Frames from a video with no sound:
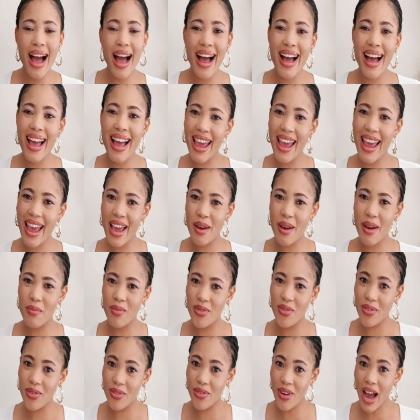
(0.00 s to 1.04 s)
I
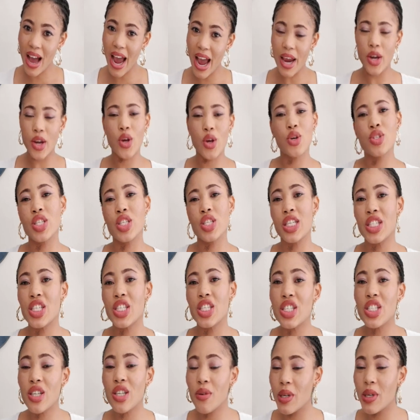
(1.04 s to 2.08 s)
am fine, because the
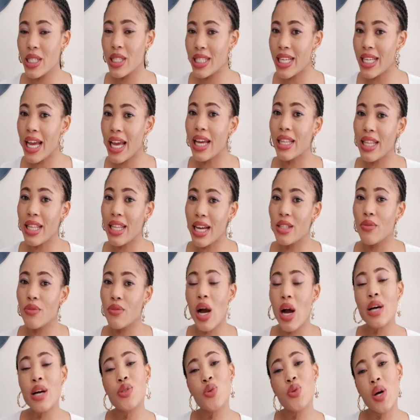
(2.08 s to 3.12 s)
teacher was saying
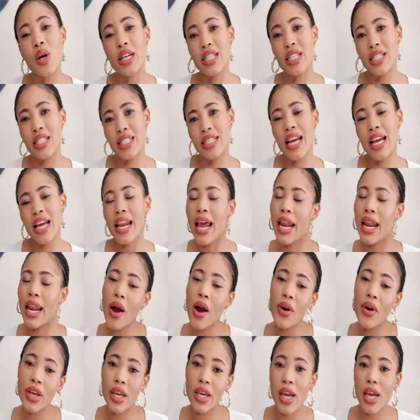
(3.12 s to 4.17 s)
that for us to understand,
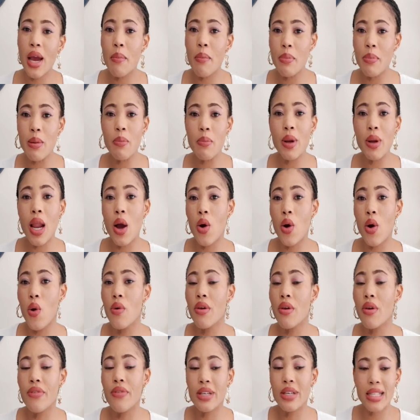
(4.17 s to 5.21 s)
and now here people are
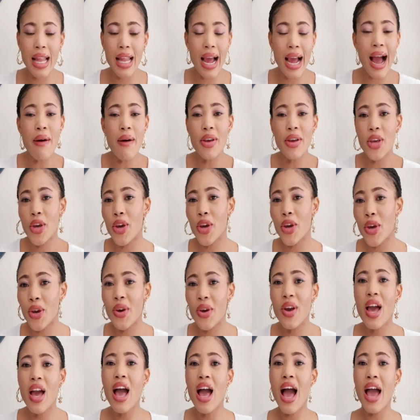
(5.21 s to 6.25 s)
going fast, like, how are
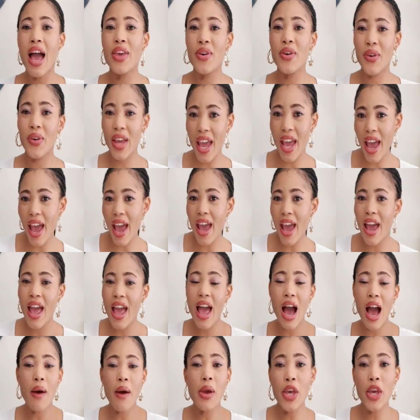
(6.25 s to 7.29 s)
you? Are you
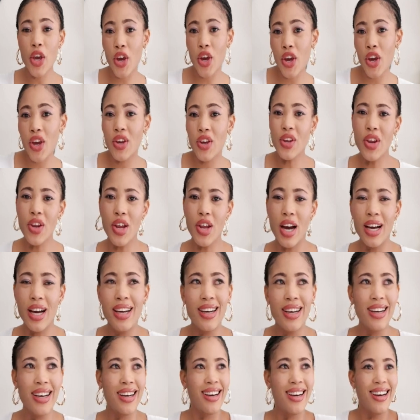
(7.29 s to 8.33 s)
okay? How are you? You know,
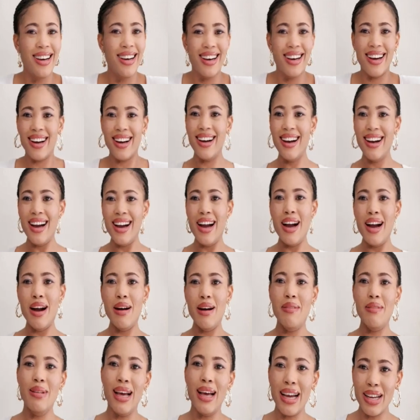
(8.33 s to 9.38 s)

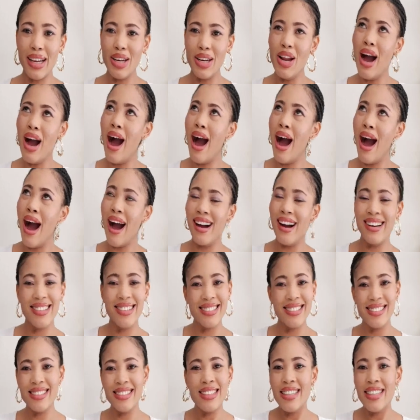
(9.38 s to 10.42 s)
I'm like,
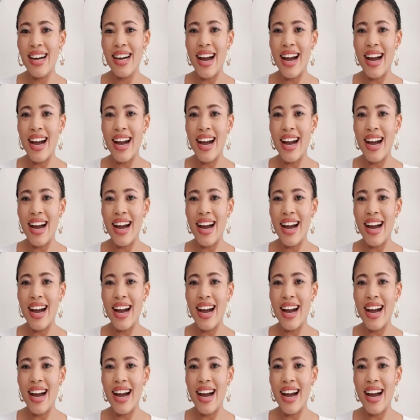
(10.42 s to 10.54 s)
no,